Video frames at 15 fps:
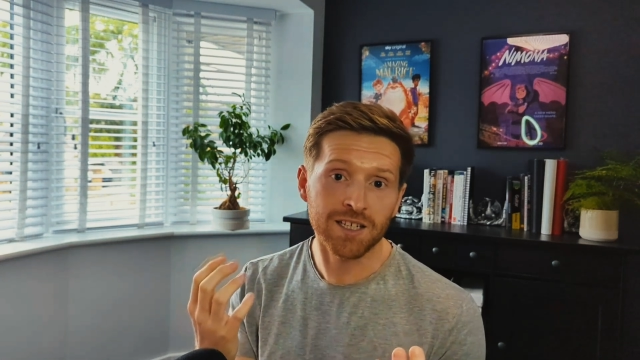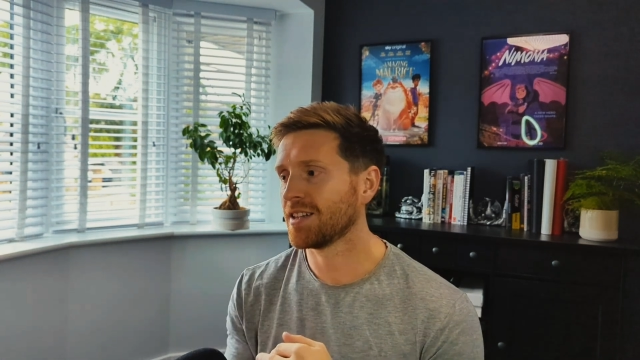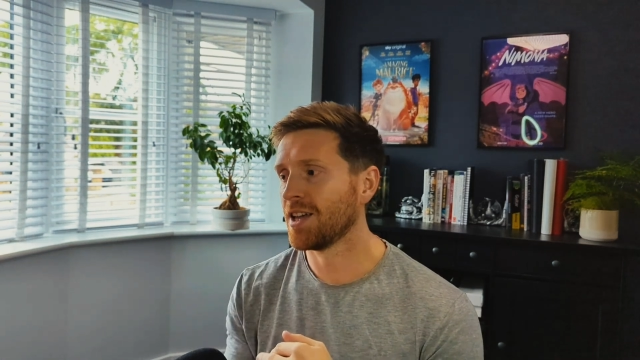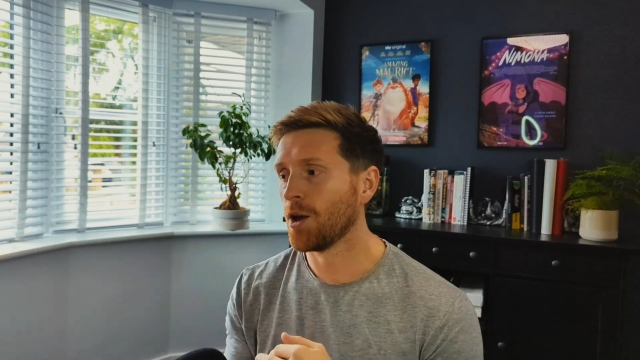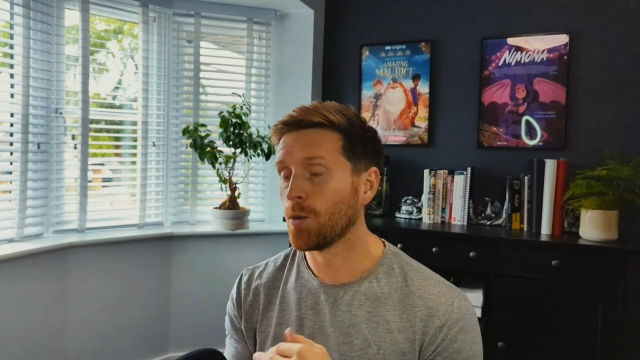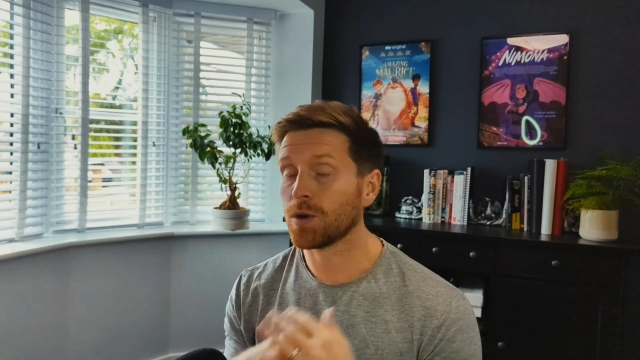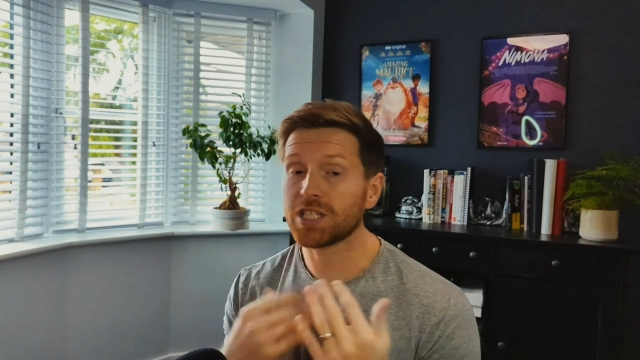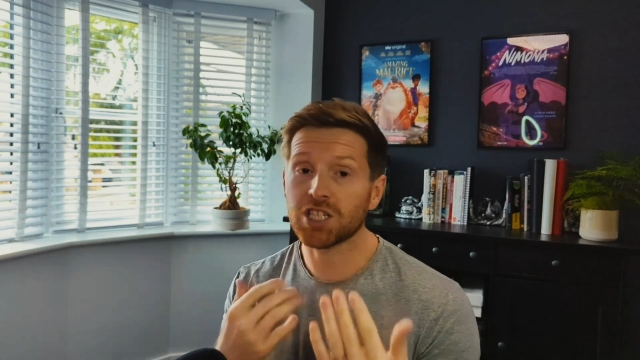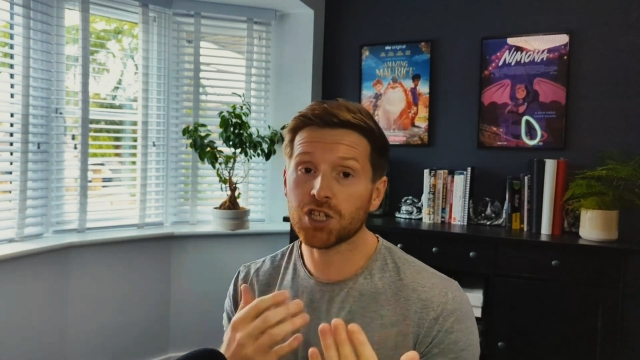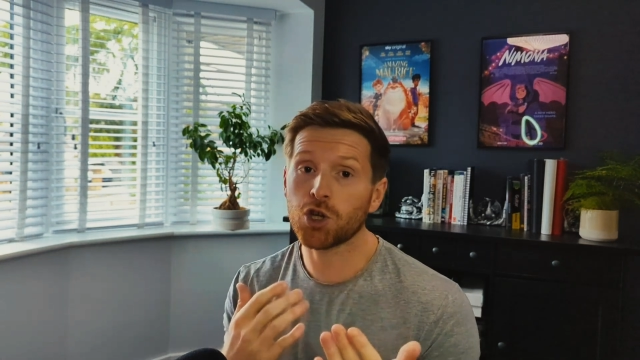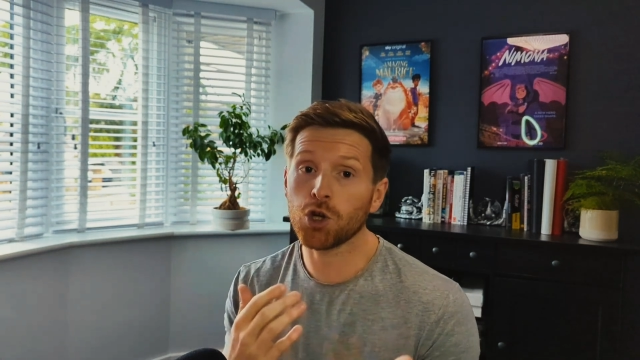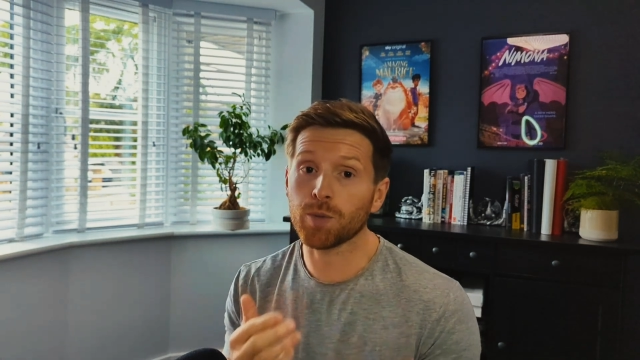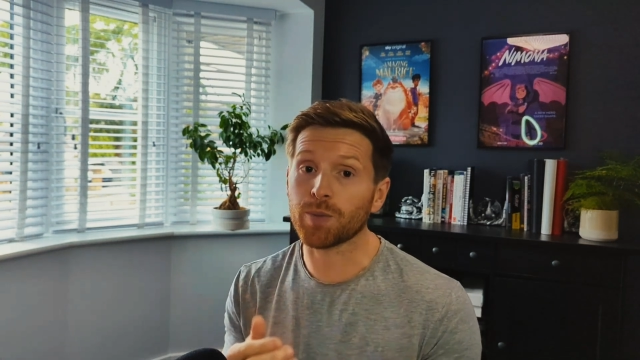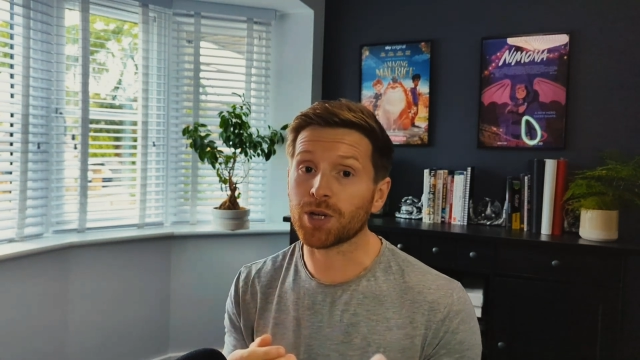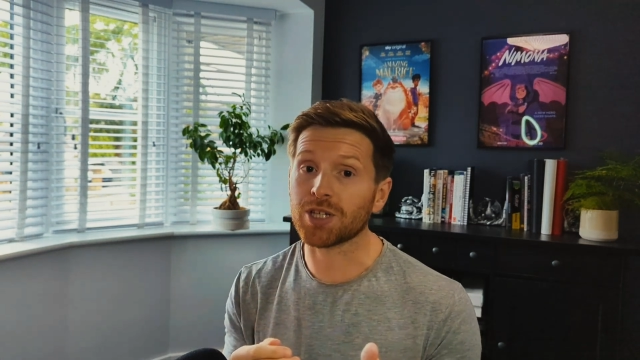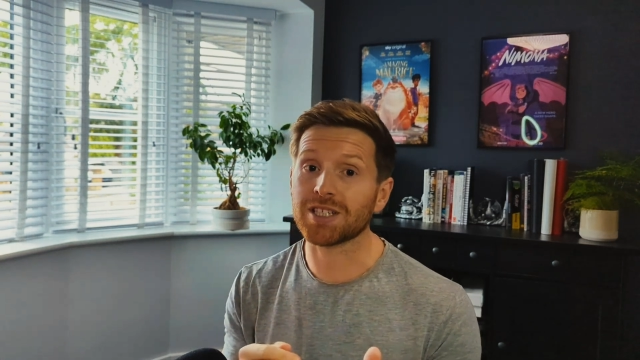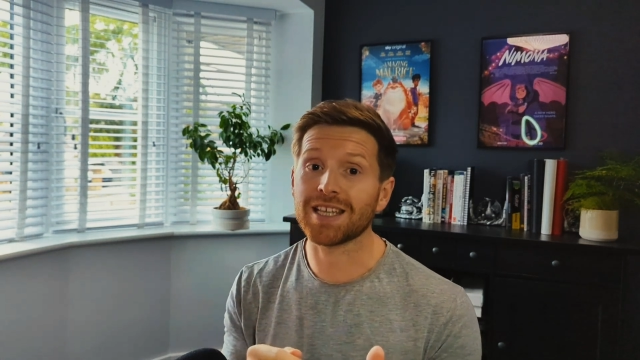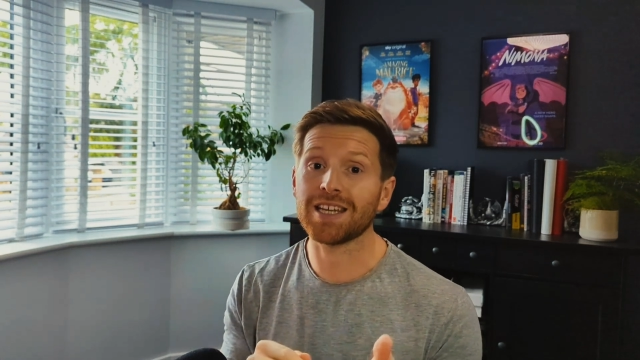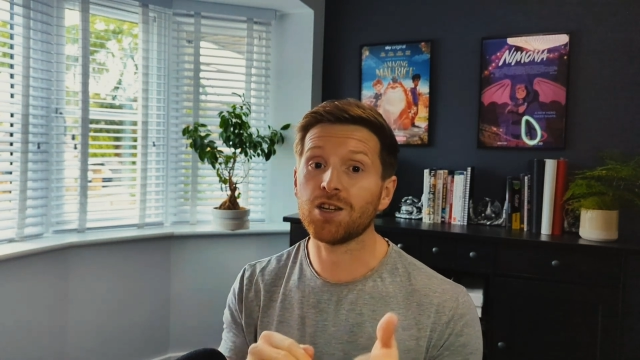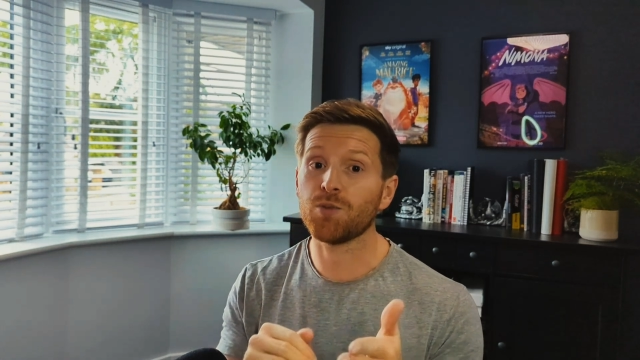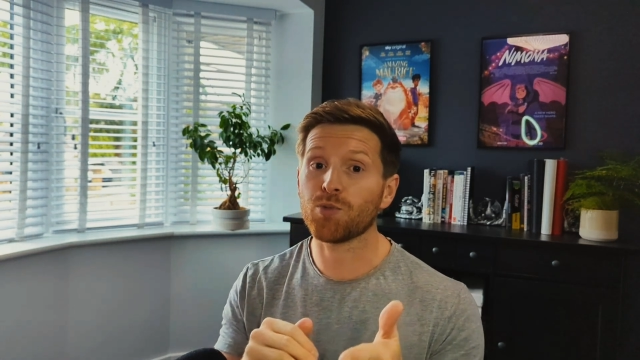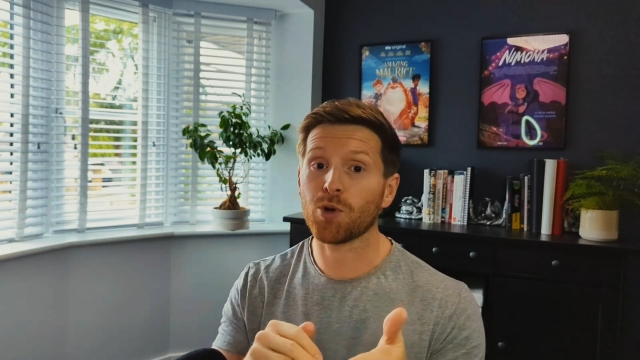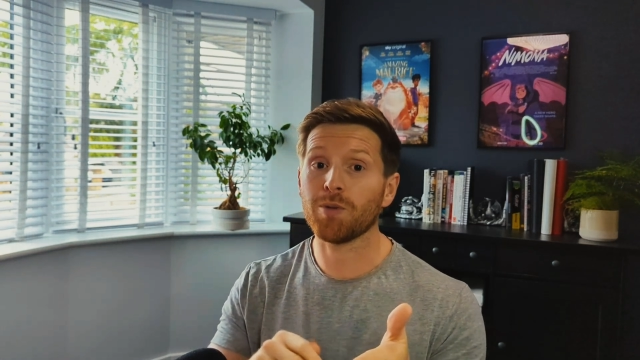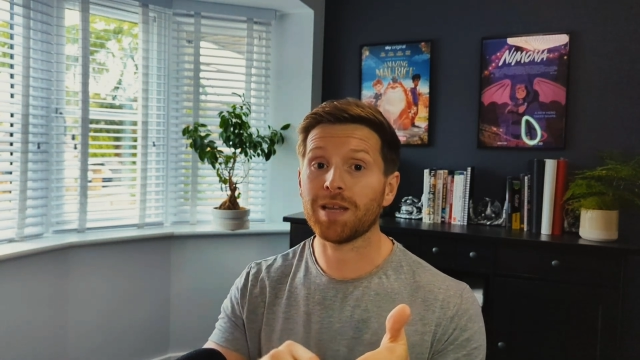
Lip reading: which is good because then you probably